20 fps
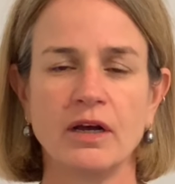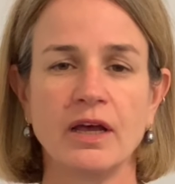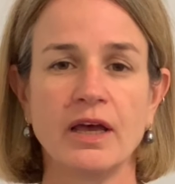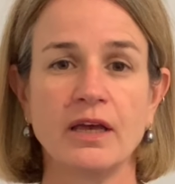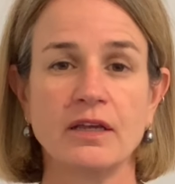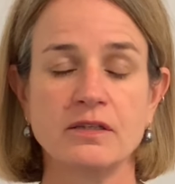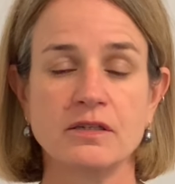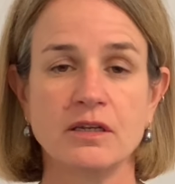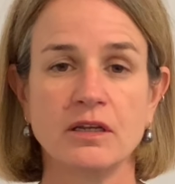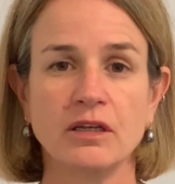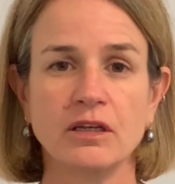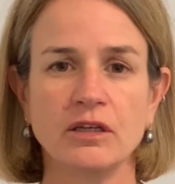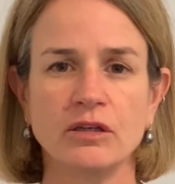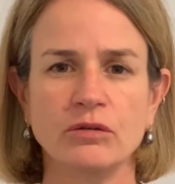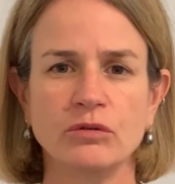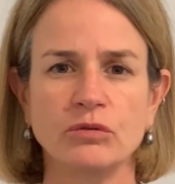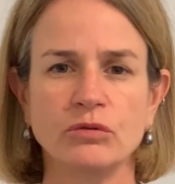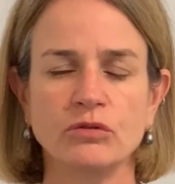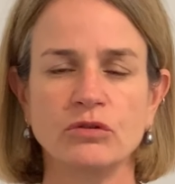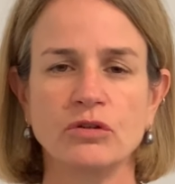has
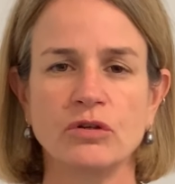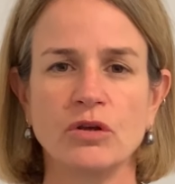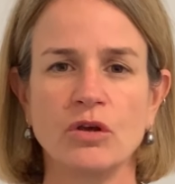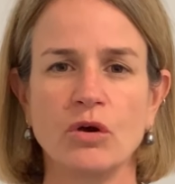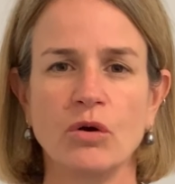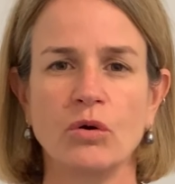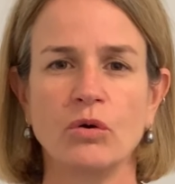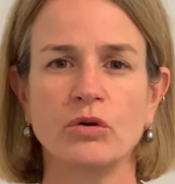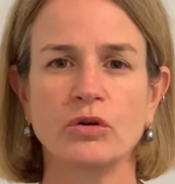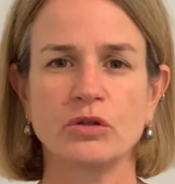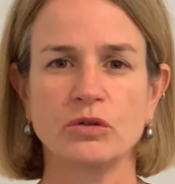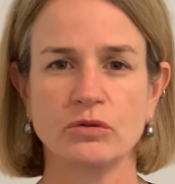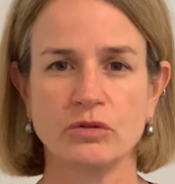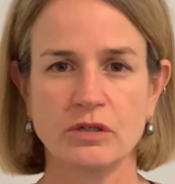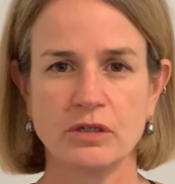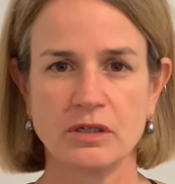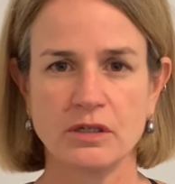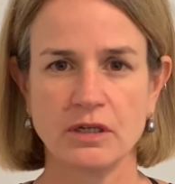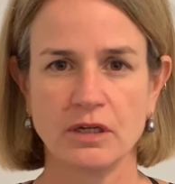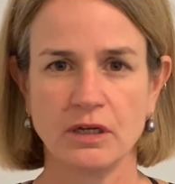healed or your
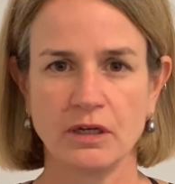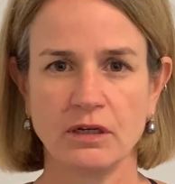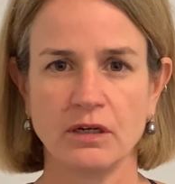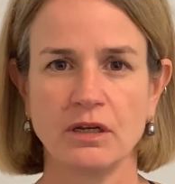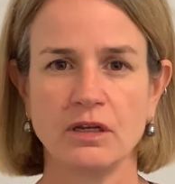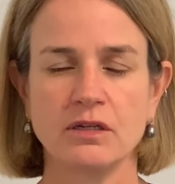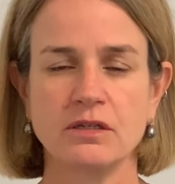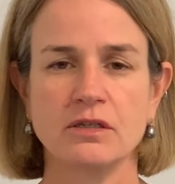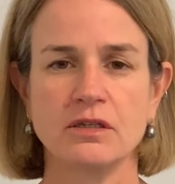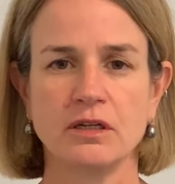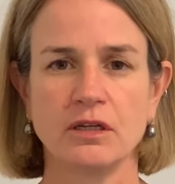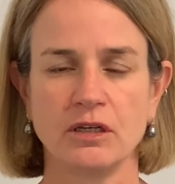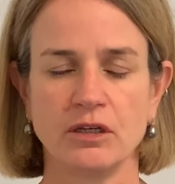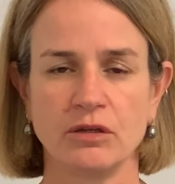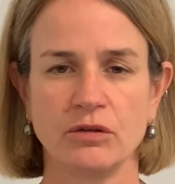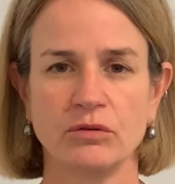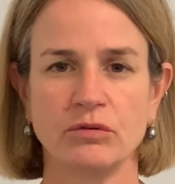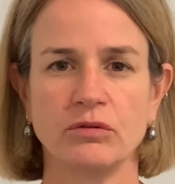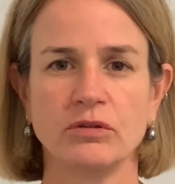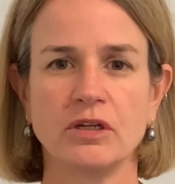skin has
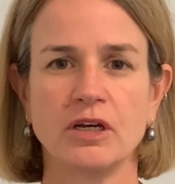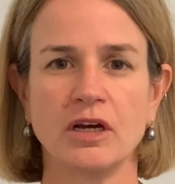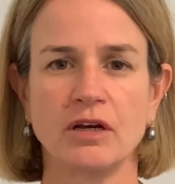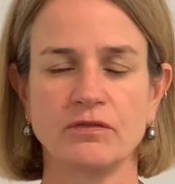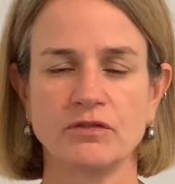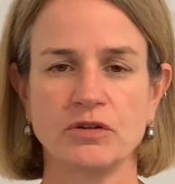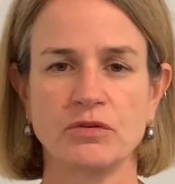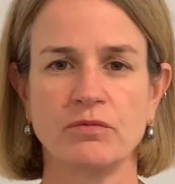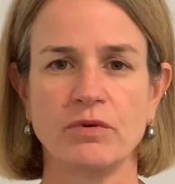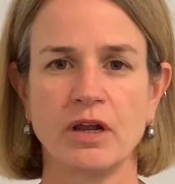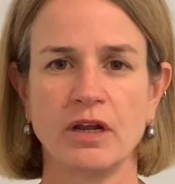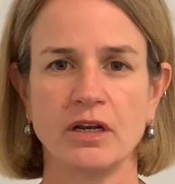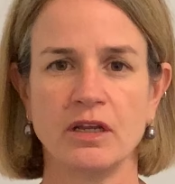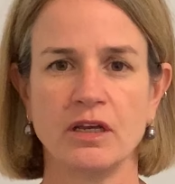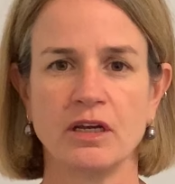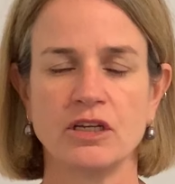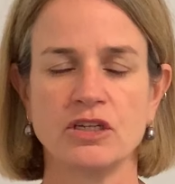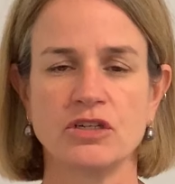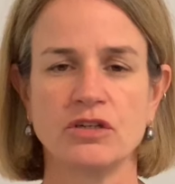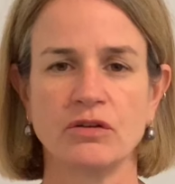healed after
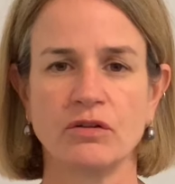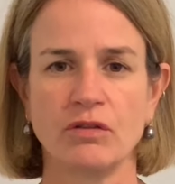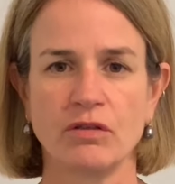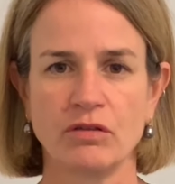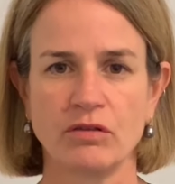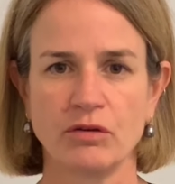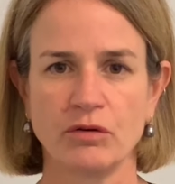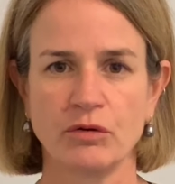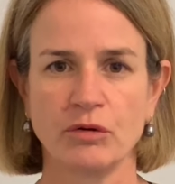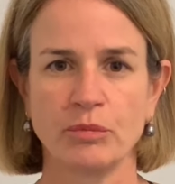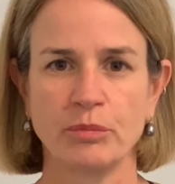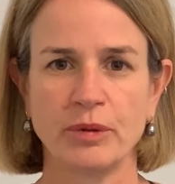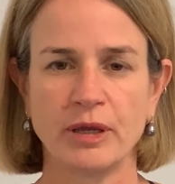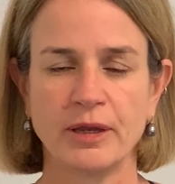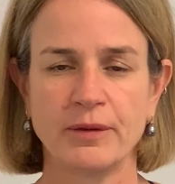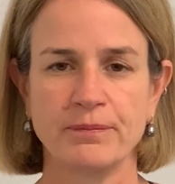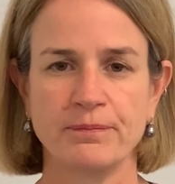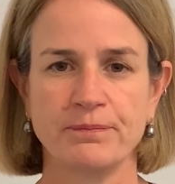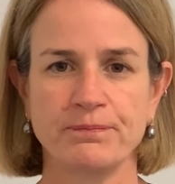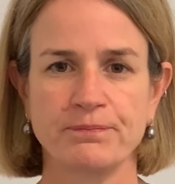radiation
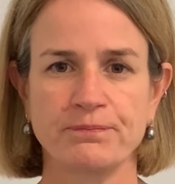therapy.